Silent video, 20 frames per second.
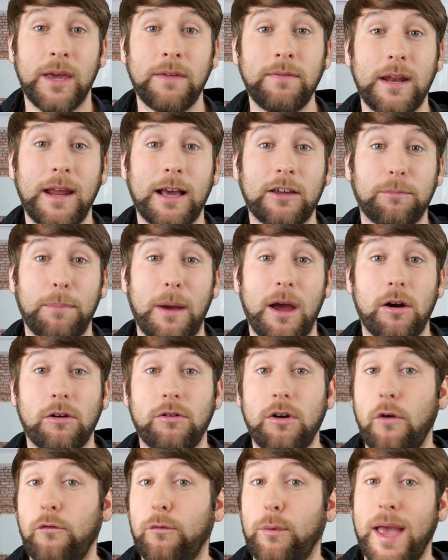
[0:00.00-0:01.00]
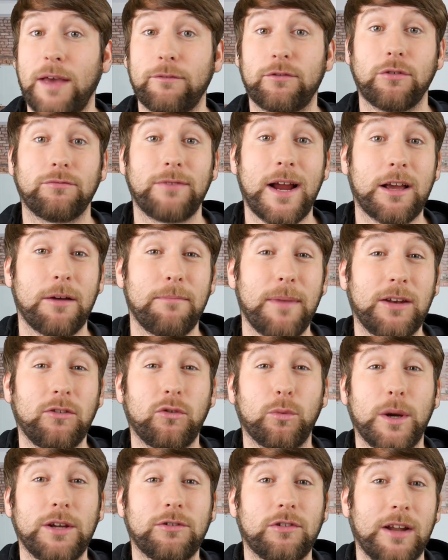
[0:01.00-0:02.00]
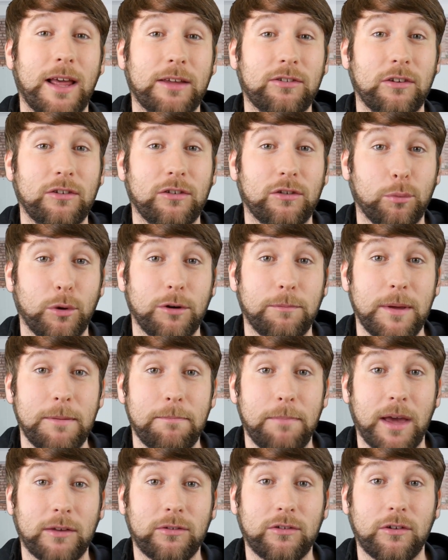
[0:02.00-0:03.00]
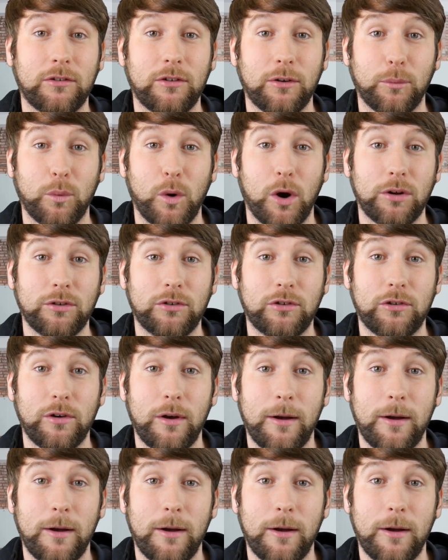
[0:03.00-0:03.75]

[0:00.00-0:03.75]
In the next paragraph, we have to recommend which lessons would be best to watch.